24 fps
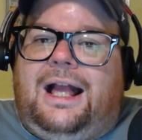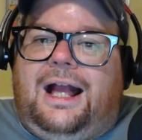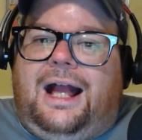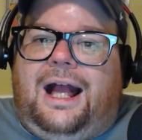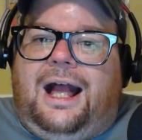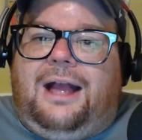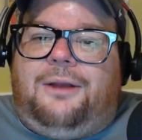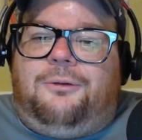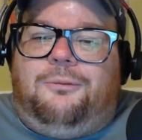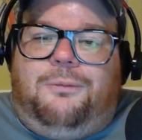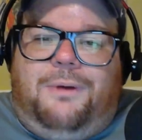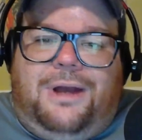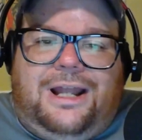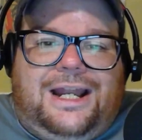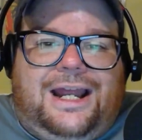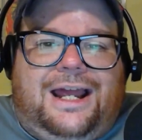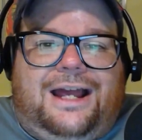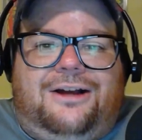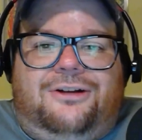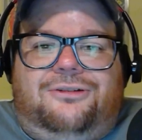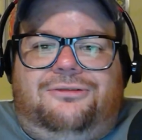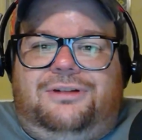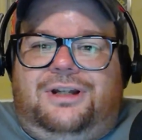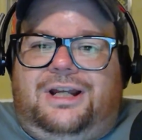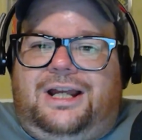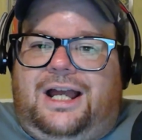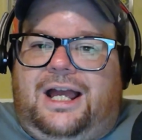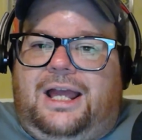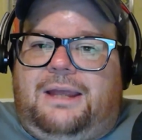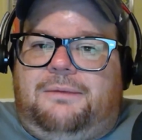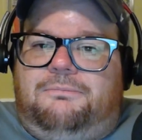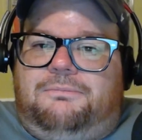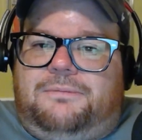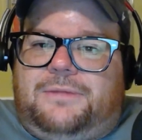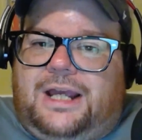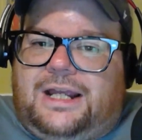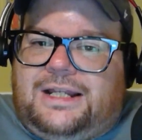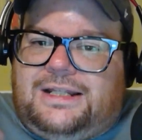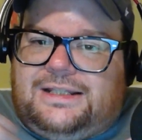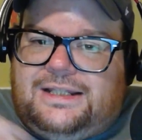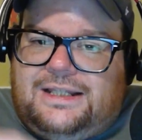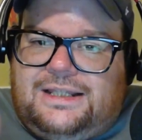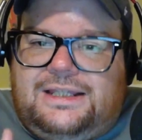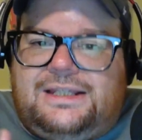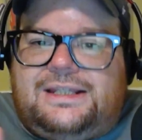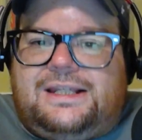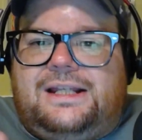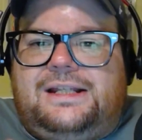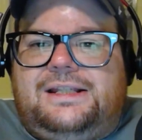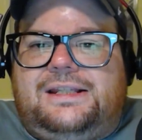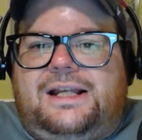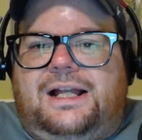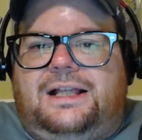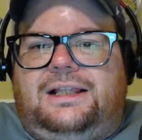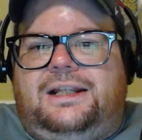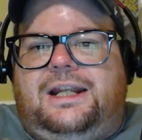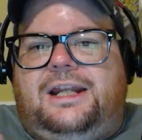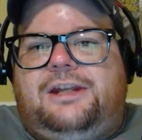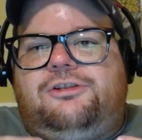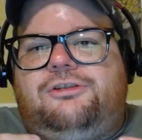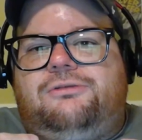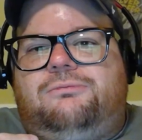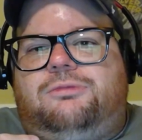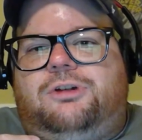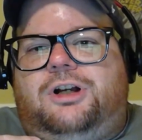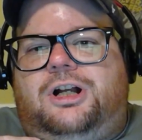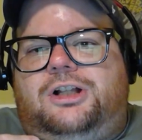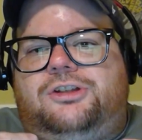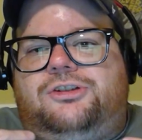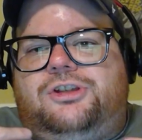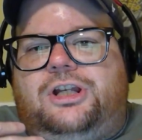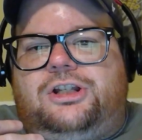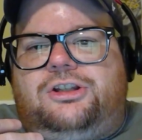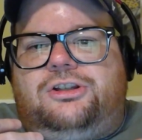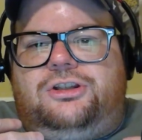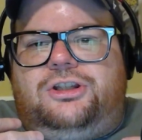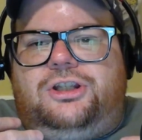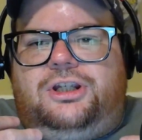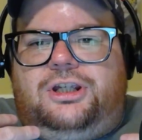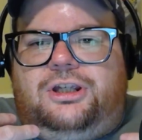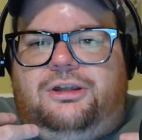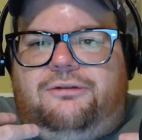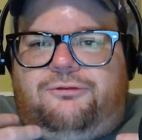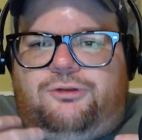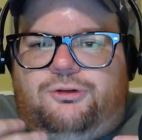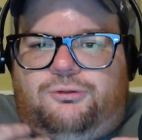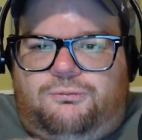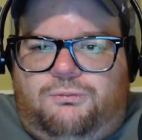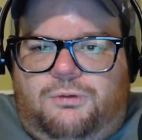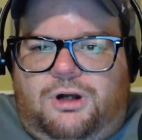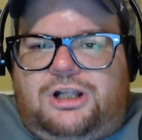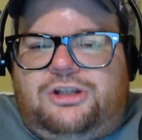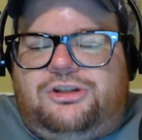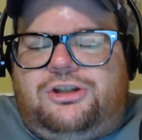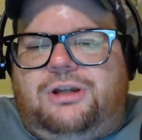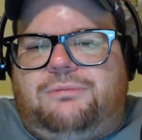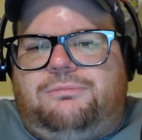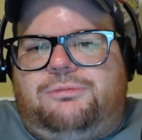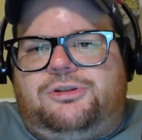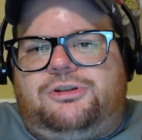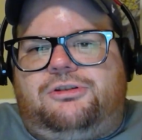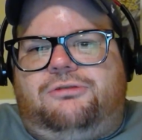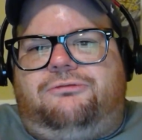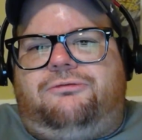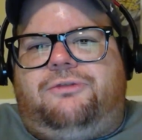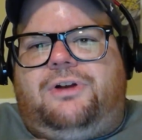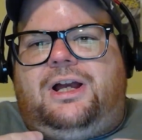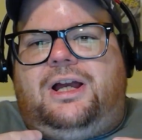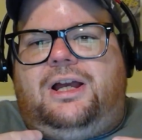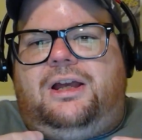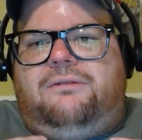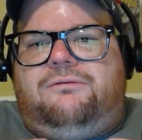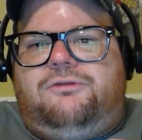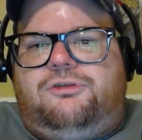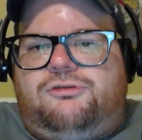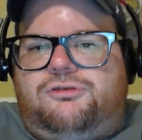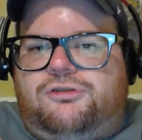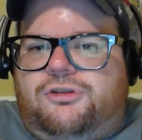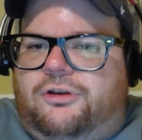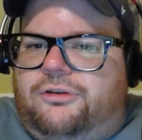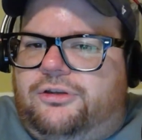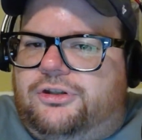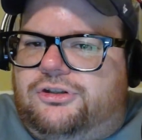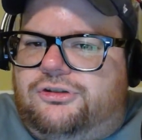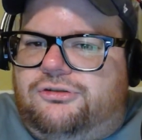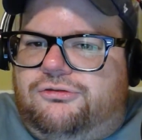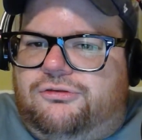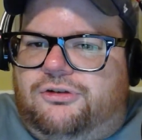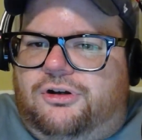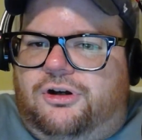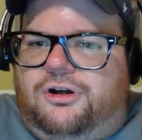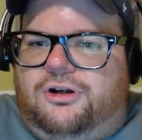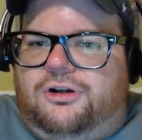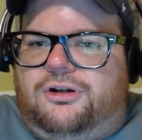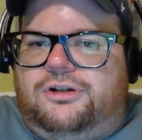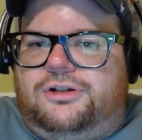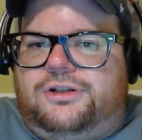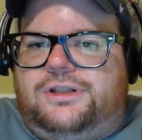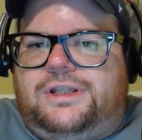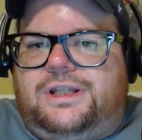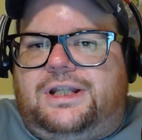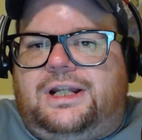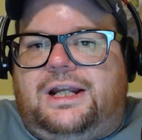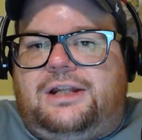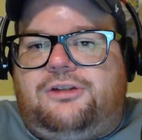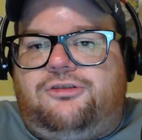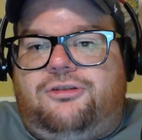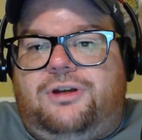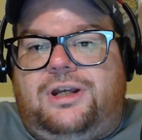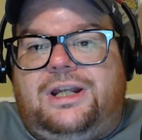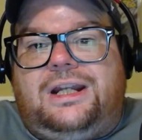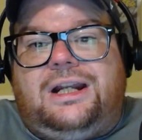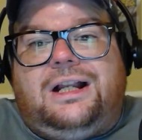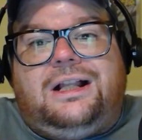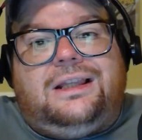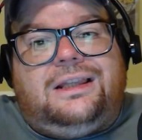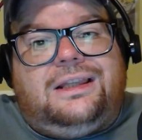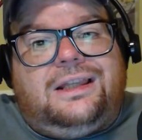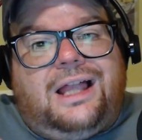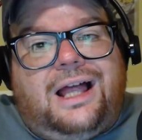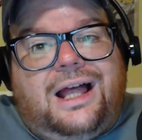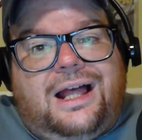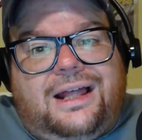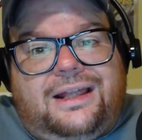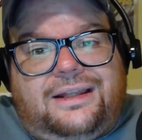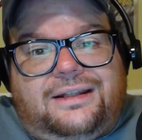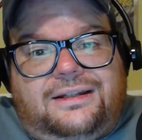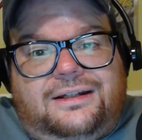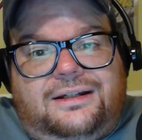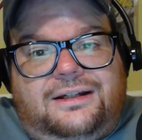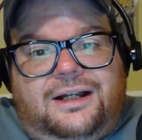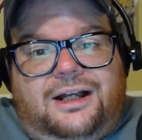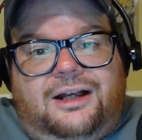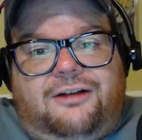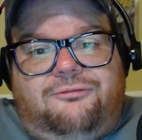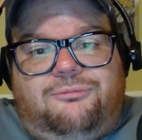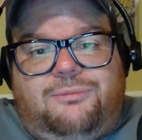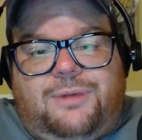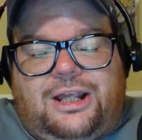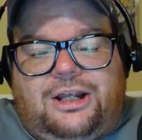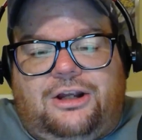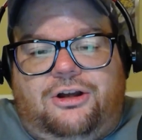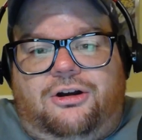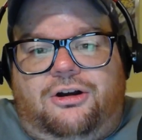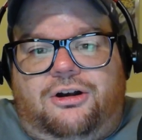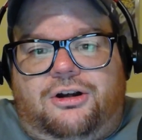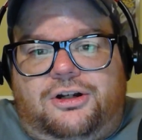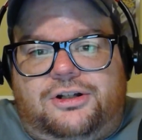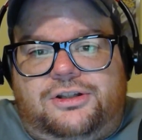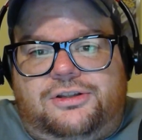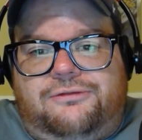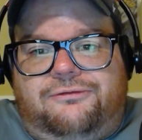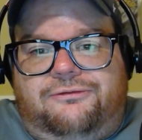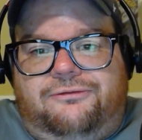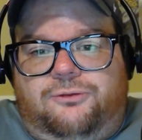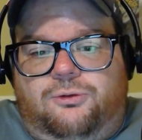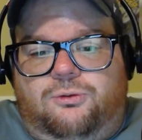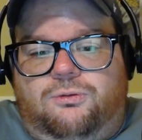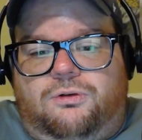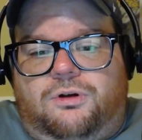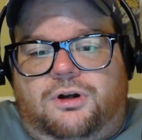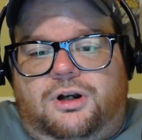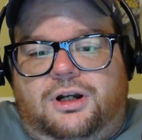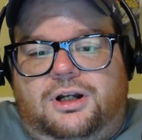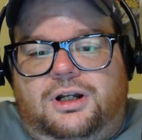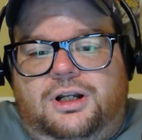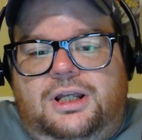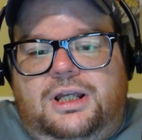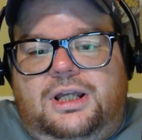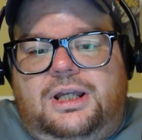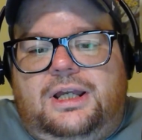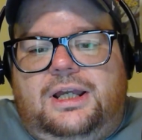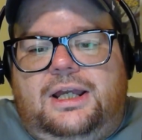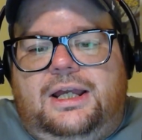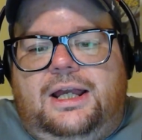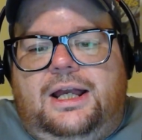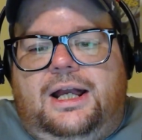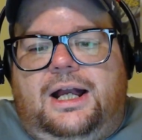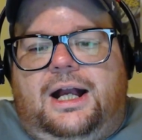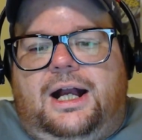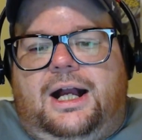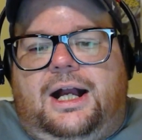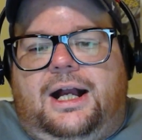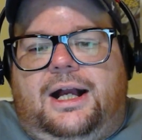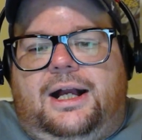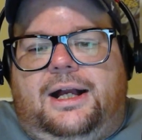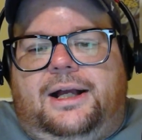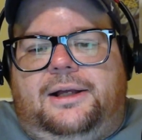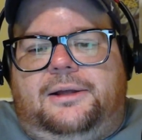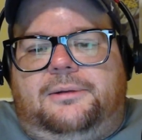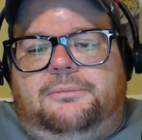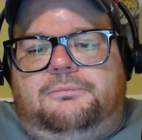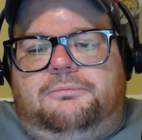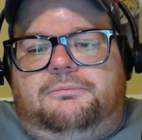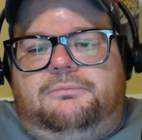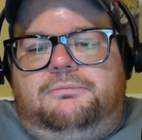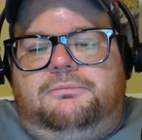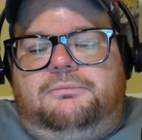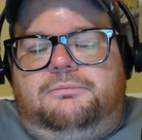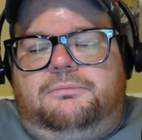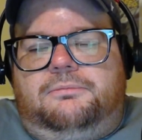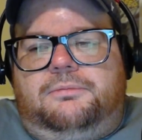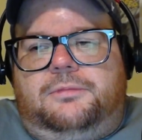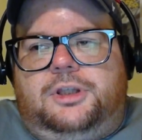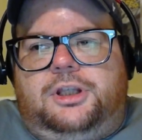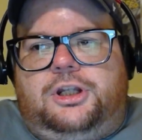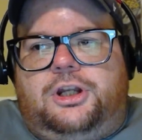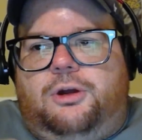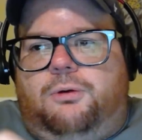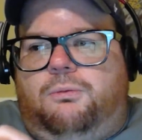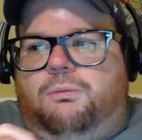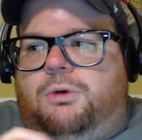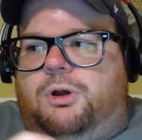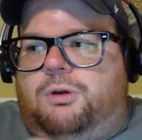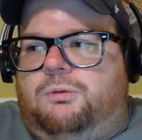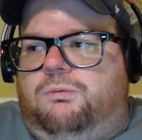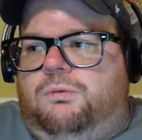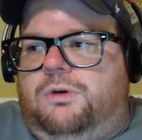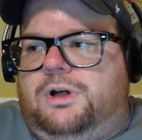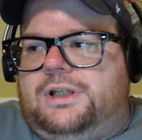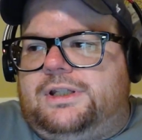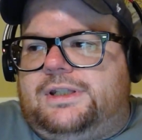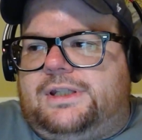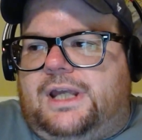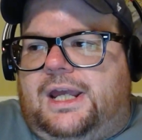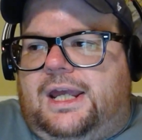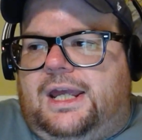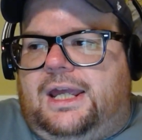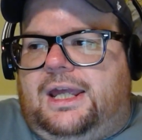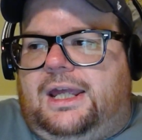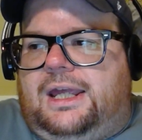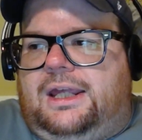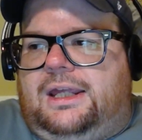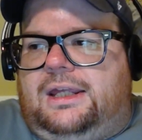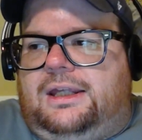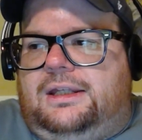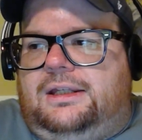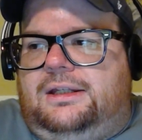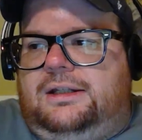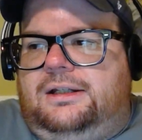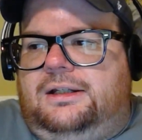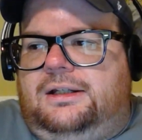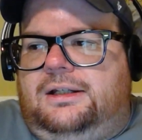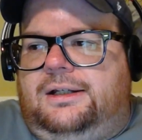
I went out, I did this consolidation project. If you watched episode 5, you saw the 2 cards that I traded a lot of my cards for. One was a